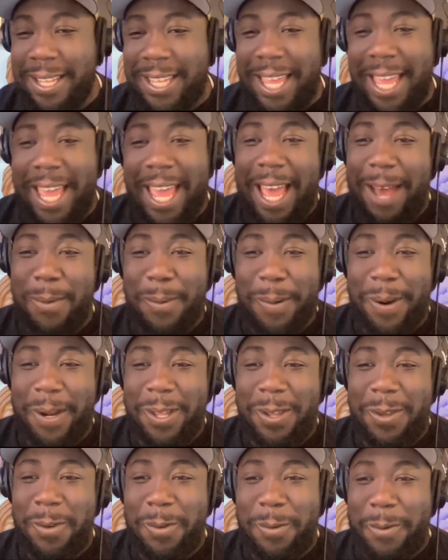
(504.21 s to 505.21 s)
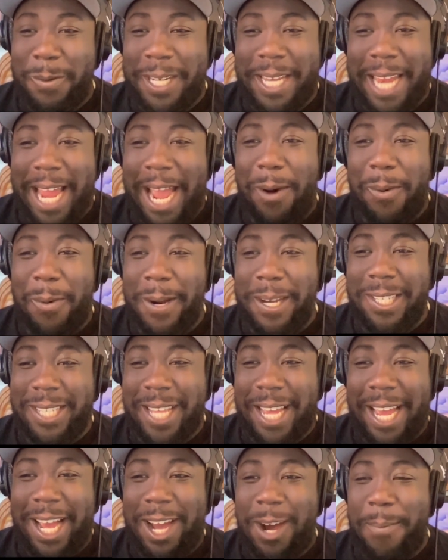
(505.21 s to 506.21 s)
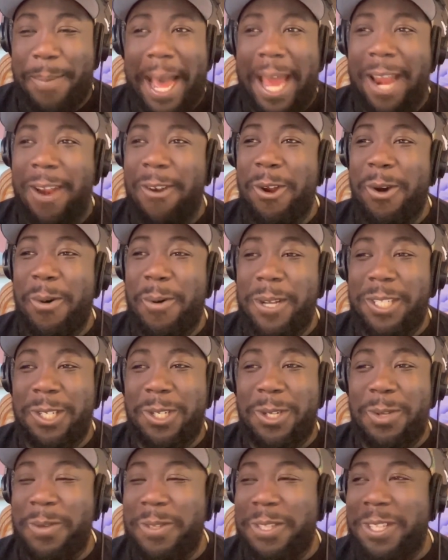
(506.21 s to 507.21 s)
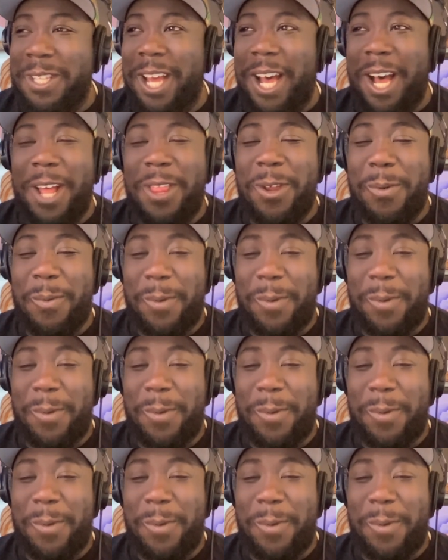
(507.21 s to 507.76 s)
Yeah. What does that help? I don't know what to do with the other